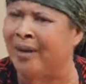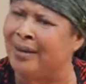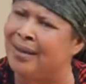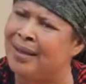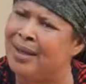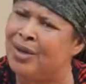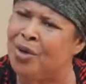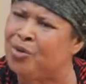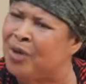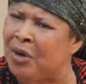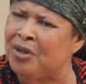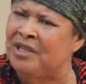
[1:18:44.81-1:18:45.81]
Come on.
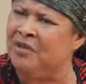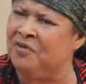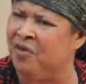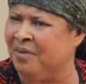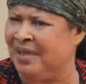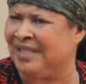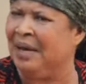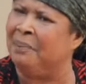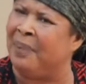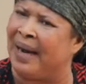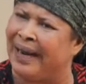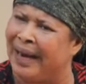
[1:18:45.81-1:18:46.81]
You two are not even
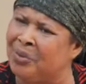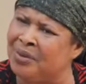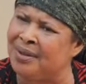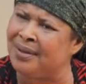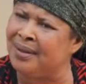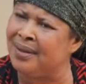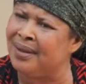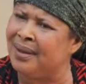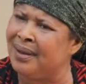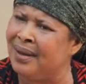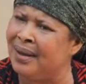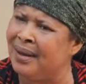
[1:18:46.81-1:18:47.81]
from the same background.